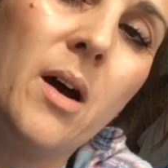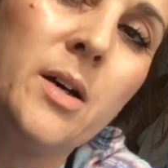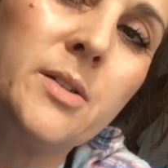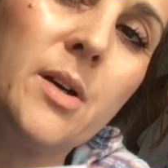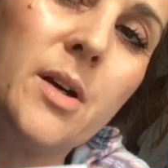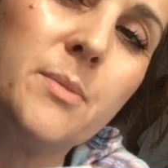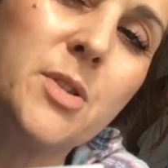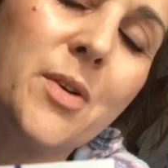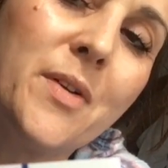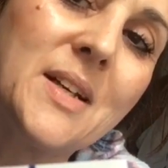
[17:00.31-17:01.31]
I, I'm
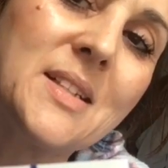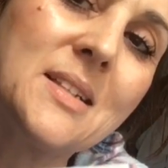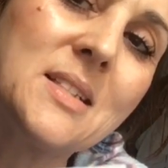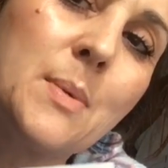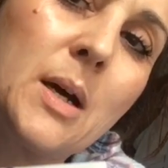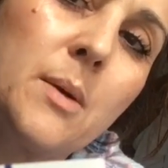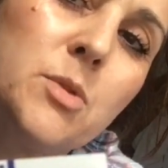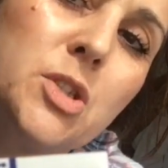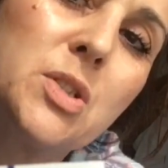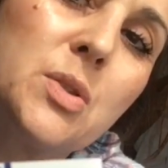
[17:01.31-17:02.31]
sorry if that sounds smug.
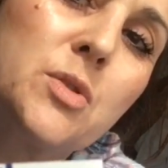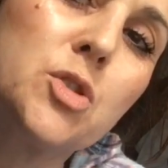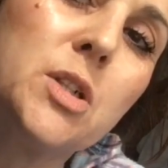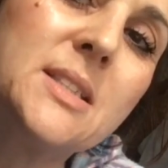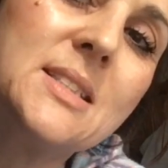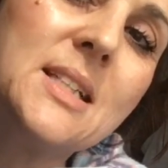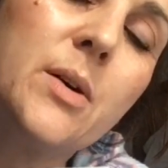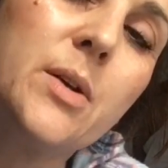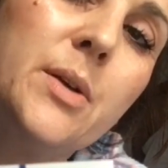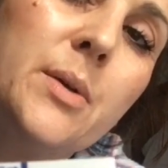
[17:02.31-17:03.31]
I'm just sort of trying to
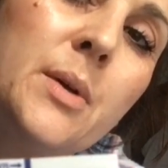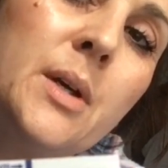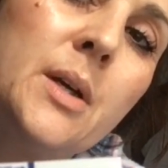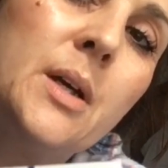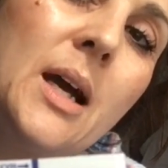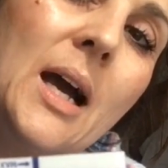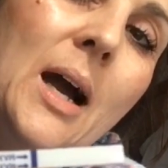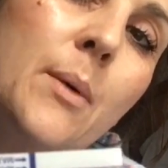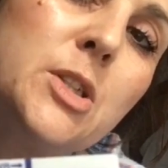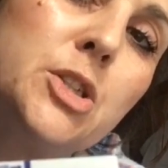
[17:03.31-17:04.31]
tell you how it